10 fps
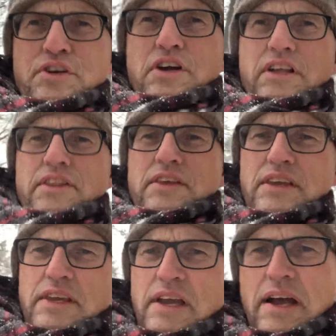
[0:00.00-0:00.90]
on
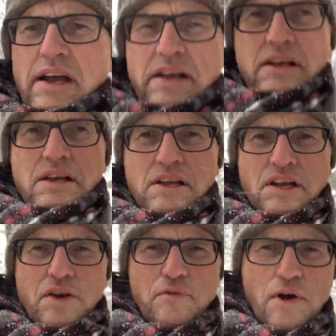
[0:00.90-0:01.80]
the uh,
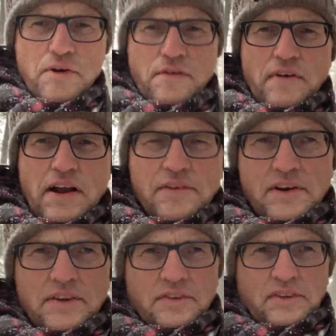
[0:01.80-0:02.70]

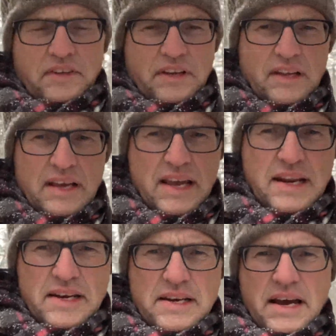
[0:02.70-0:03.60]
coronavirus
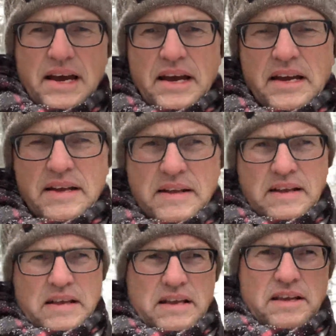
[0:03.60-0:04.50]
and, uh,
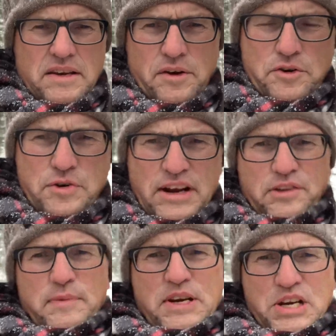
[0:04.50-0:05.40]
you know,
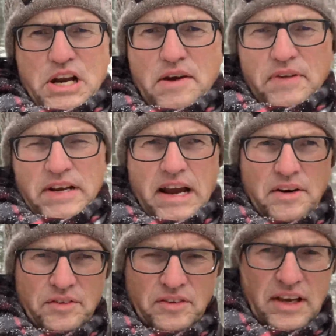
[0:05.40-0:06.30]
transmission of it. How
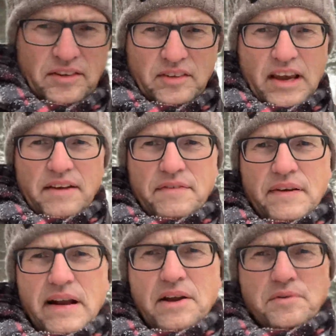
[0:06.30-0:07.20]
to stay safe.
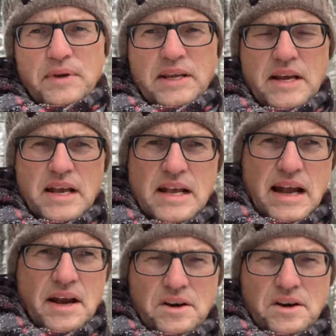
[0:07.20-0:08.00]
How do we, how,